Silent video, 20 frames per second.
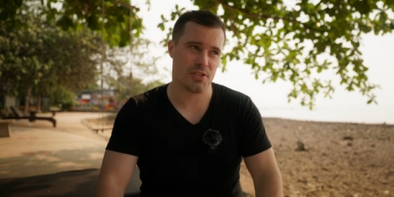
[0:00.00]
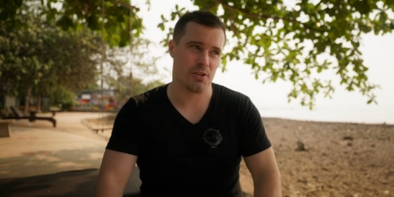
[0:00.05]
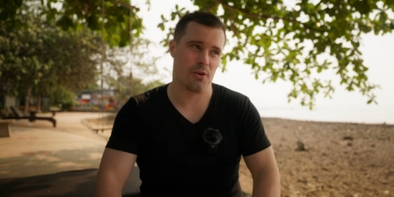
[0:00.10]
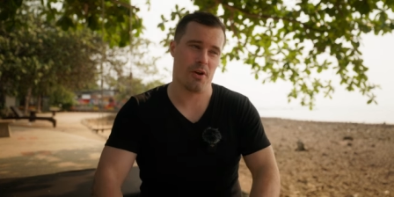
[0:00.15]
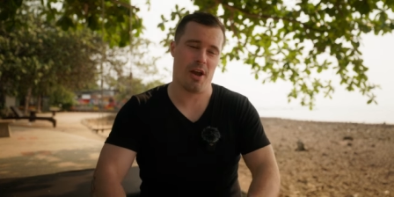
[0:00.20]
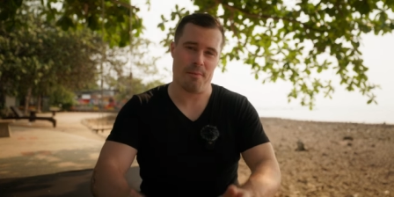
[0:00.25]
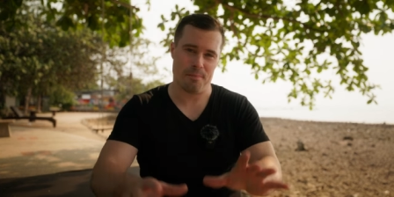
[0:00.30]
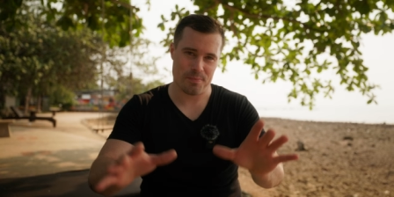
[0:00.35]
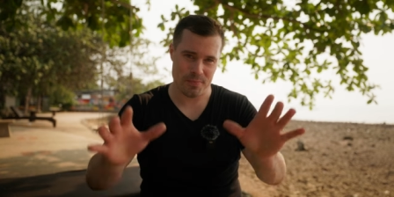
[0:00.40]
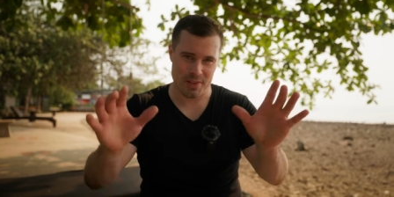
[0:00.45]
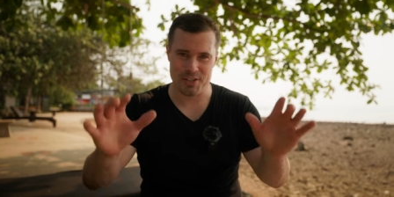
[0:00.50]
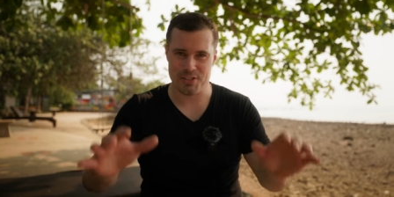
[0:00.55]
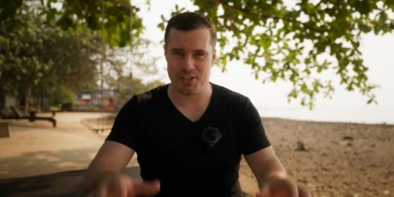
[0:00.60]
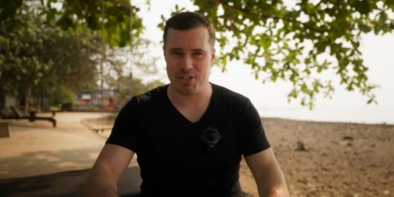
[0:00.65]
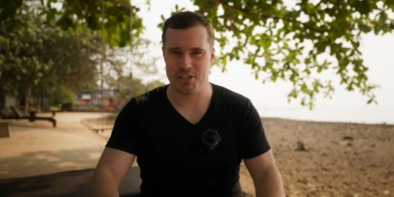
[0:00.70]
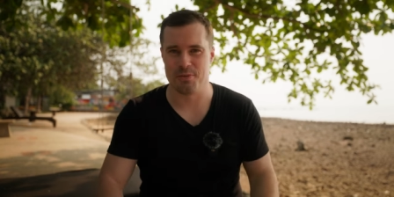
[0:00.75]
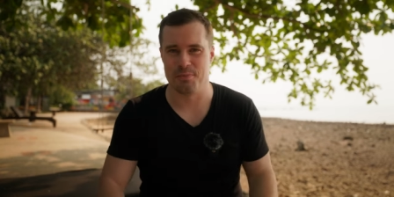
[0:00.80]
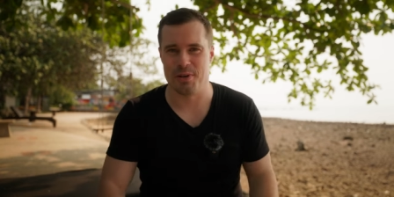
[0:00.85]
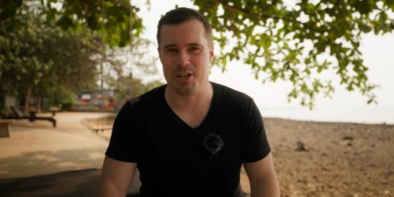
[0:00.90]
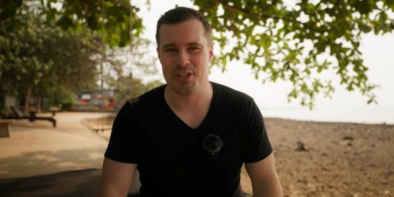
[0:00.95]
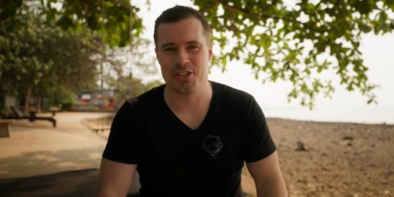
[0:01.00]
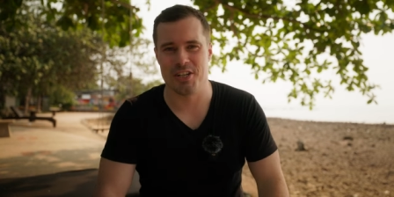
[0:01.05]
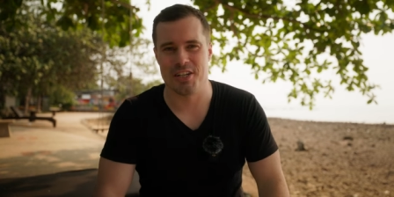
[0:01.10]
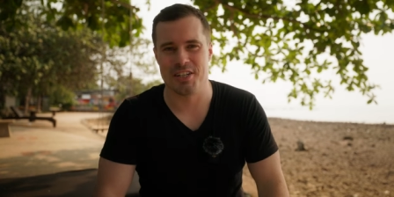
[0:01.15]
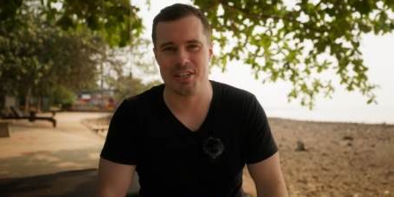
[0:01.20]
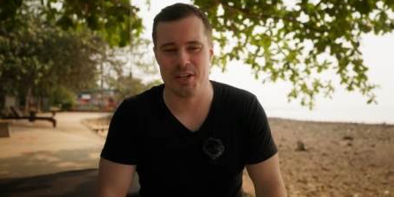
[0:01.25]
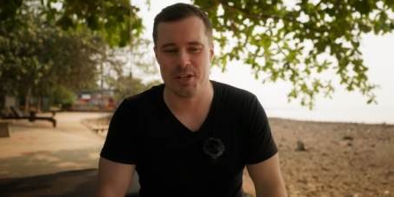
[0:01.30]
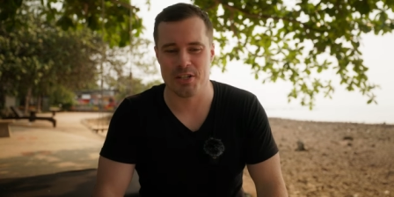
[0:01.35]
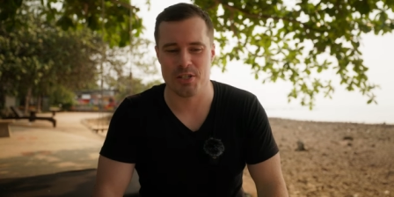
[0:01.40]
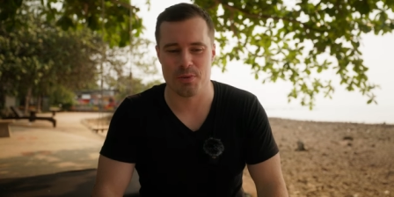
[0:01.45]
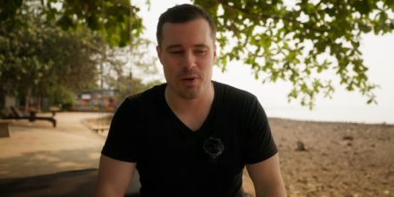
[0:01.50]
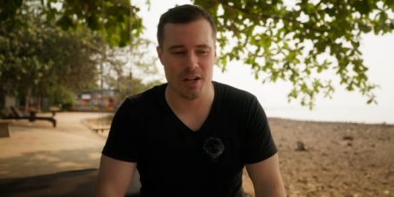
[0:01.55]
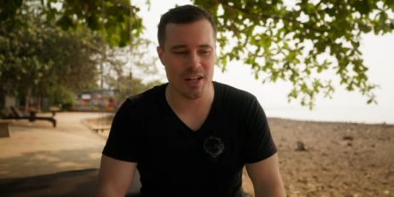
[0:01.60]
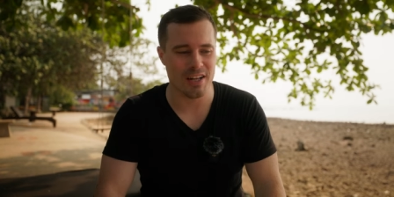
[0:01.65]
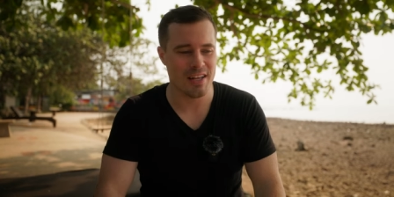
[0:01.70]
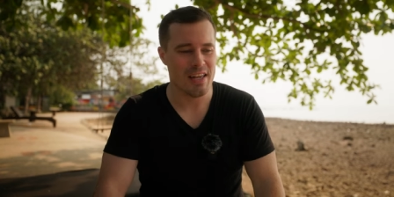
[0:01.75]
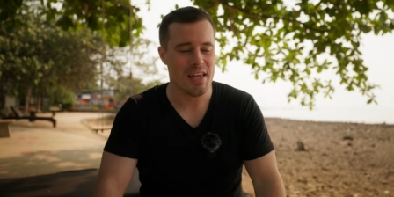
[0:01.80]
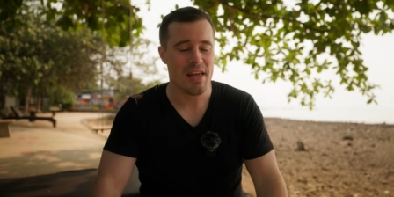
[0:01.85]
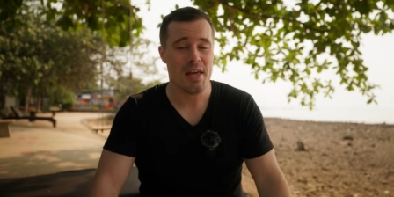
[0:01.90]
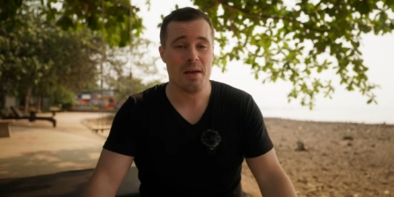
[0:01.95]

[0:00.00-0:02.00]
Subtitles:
So yeah, just to mention that here as well.